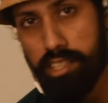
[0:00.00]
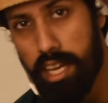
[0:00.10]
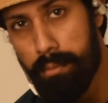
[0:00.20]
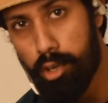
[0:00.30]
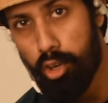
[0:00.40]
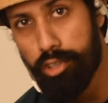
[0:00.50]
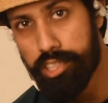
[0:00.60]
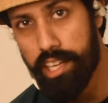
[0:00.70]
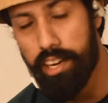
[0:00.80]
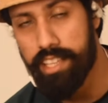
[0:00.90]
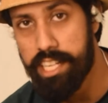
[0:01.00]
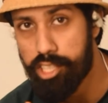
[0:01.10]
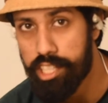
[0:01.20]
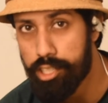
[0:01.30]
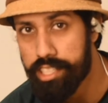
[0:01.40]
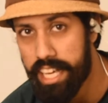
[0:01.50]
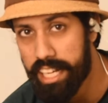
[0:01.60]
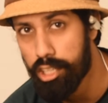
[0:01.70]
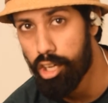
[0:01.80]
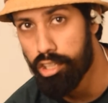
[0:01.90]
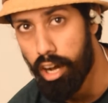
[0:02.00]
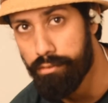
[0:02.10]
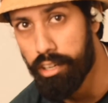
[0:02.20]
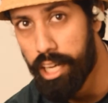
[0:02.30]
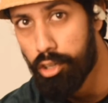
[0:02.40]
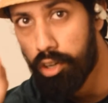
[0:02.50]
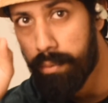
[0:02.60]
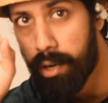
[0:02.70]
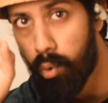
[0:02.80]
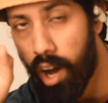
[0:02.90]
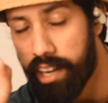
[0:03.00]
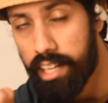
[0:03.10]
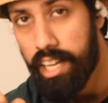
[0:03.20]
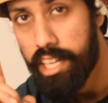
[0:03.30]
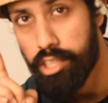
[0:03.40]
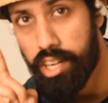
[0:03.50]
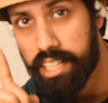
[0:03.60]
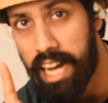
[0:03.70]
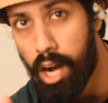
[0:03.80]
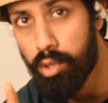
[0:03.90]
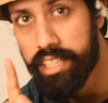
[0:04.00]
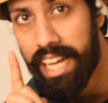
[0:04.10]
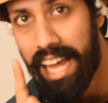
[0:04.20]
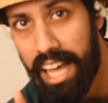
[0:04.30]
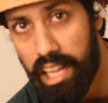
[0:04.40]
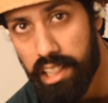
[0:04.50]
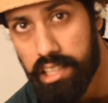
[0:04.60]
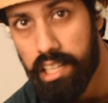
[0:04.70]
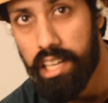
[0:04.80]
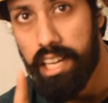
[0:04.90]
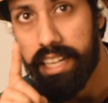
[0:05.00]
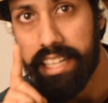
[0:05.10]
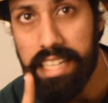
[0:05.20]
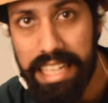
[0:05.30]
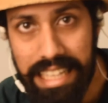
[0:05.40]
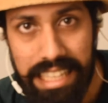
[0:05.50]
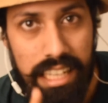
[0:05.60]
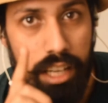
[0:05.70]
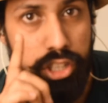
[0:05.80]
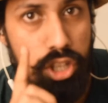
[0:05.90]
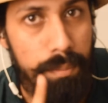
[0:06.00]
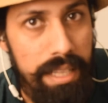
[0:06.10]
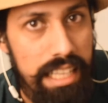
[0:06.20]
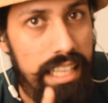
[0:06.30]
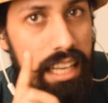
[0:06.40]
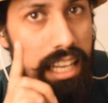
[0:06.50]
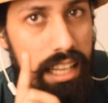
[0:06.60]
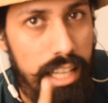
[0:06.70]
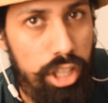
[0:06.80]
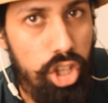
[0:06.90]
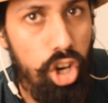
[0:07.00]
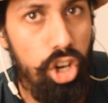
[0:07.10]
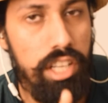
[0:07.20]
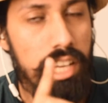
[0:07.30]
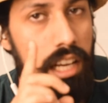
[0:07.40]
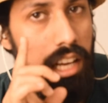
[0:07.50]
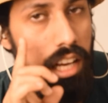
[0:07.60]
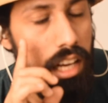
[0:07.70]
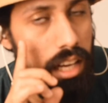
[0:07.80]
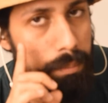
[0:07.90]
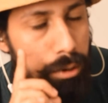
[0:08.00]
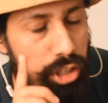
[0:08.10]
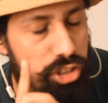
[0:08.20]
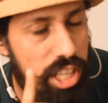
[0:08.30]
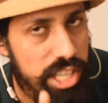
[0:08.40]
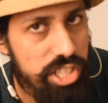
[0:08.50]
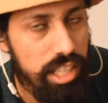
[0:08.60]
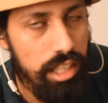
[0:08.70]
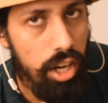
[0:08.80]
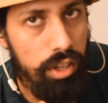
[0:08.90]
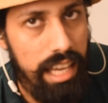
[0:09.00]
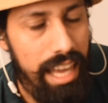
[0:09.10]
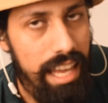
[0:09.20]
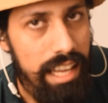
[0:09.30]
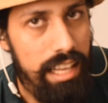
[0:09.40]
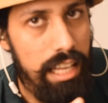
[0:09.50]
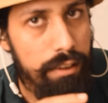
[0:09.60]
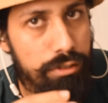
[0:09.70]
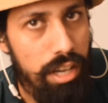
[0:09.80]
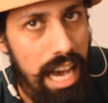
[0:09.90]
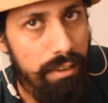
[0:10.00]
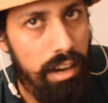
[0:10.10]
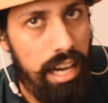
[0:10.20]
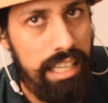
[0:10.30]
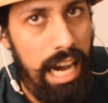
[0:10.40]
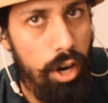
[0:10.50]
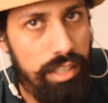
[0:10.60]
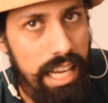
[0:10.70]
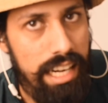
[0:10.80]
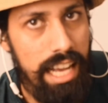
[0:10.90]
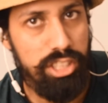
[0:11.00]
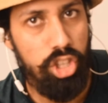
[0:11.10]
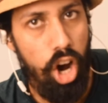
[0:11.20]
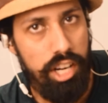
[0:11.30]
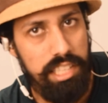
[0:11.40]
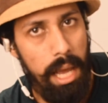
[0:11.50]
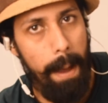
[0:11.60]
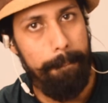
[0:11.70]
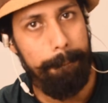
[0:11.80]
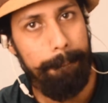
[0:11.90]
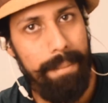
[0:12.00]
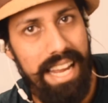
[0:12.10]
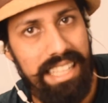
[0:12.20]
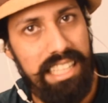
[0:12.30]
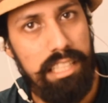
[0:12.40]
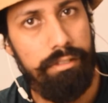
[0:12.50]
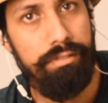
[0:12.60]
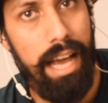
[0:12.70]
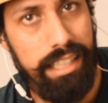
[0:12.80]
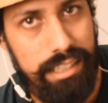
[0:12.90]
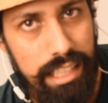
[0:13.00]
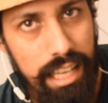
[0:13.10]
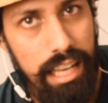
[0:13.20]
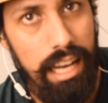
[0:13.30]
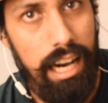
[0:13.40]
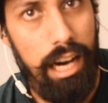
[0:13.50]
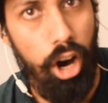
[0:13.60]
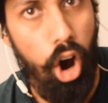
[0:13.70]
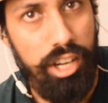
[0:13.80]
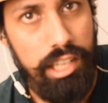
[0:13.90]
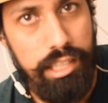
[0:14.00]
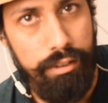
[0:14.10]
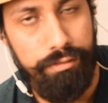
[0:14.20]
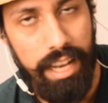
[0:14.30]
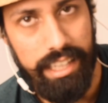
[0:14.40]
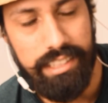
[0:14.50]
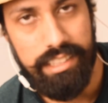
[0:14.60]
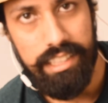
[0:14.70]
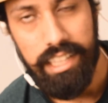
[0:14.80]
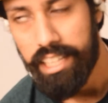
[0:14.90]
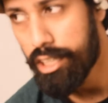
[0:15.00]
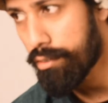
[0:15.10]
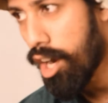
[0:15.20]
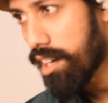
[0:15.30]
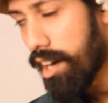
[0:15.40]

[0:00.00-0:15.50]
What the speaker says: are some rules here that you need to take note of. Okay, rule number 1, your account health need to be in a good position. Okay, if you have an account that has got many defects, order defects, you've got